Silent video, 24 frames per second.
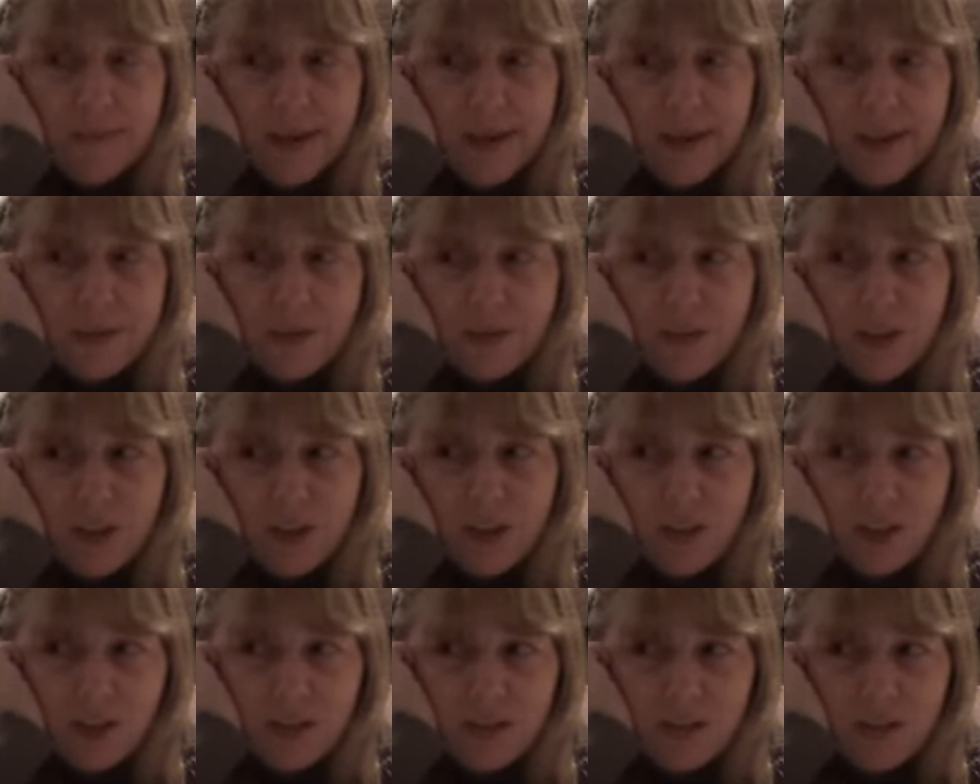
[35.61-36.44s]
as much
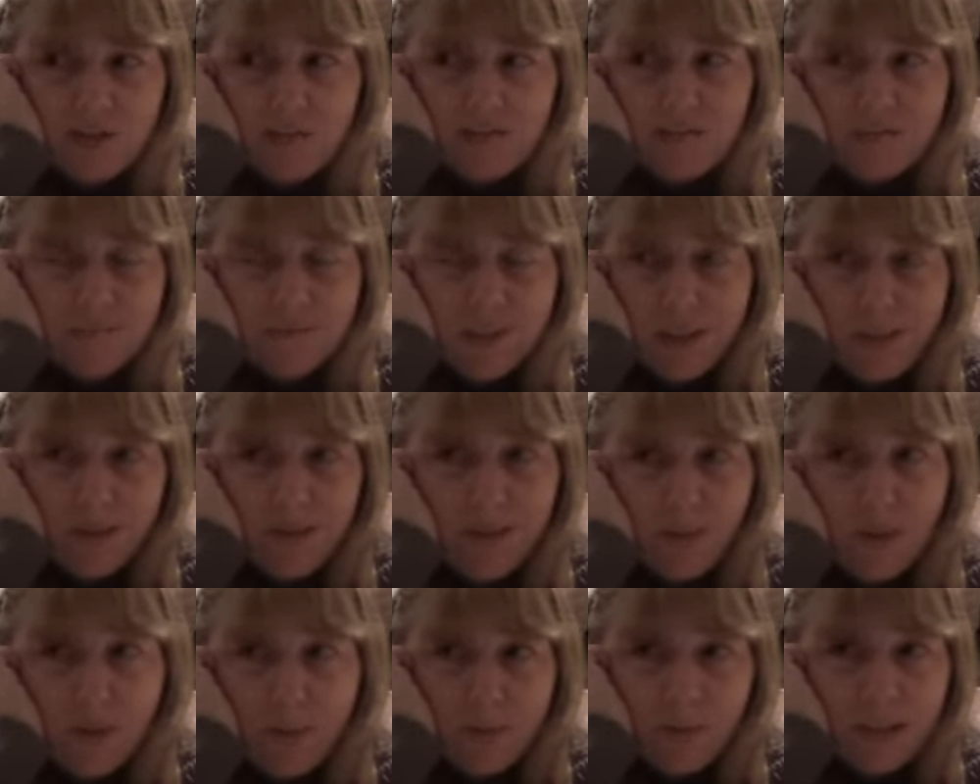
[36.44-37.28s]
as
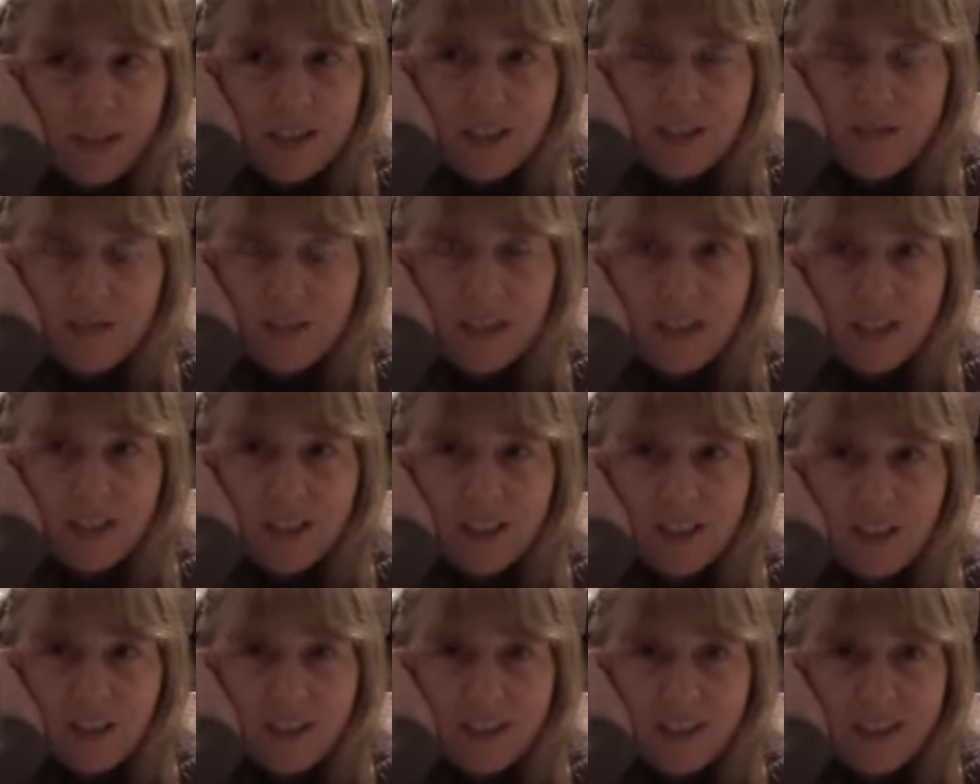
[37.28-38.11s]
even the rest of this
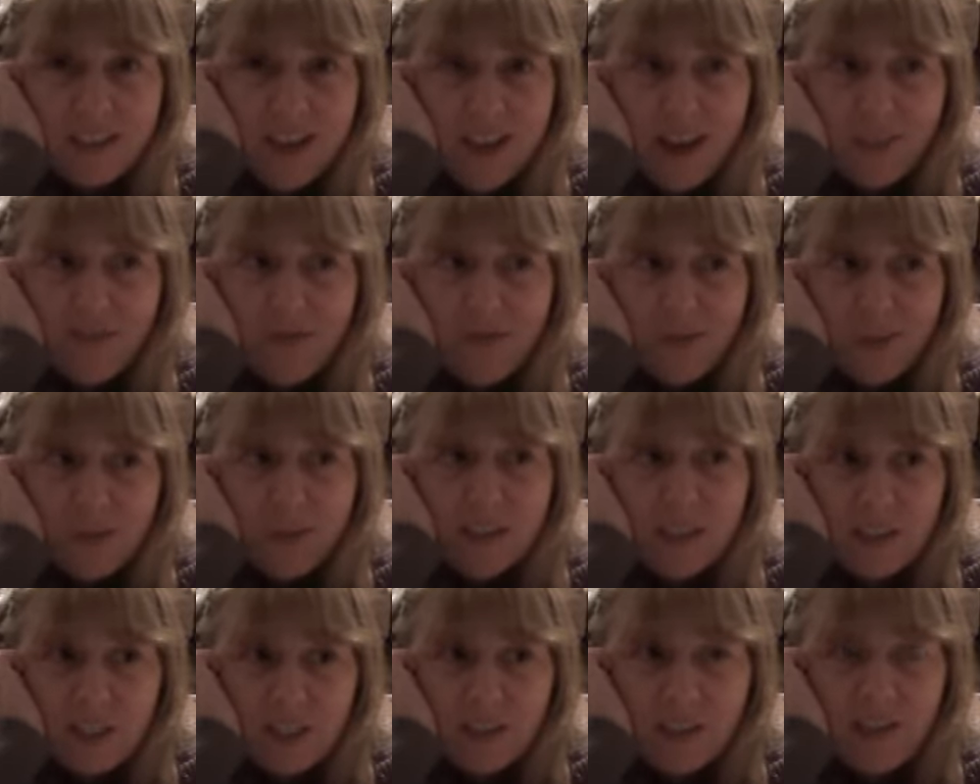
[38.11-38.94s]
series kind of
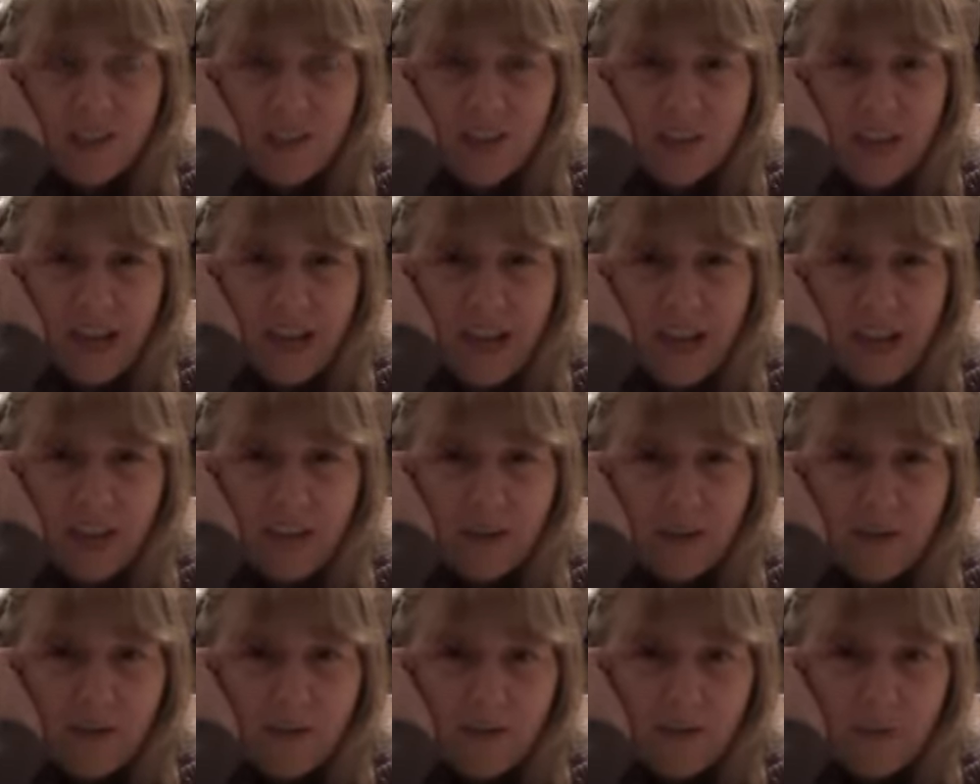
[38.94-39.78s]
focuses on the
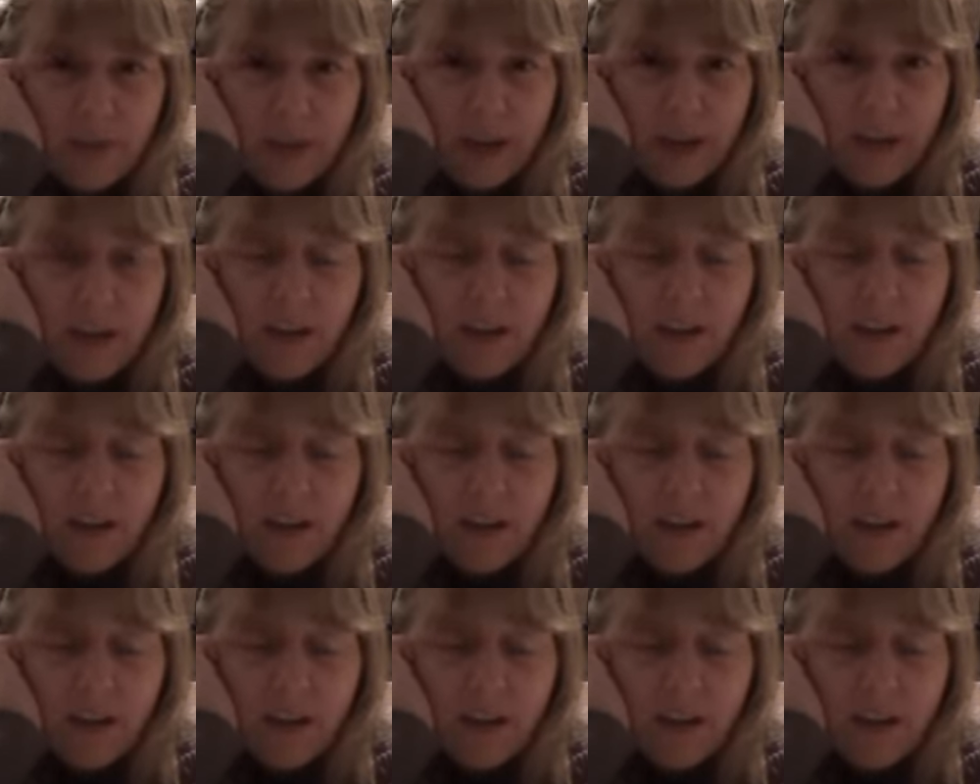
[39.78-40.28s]
negative, but,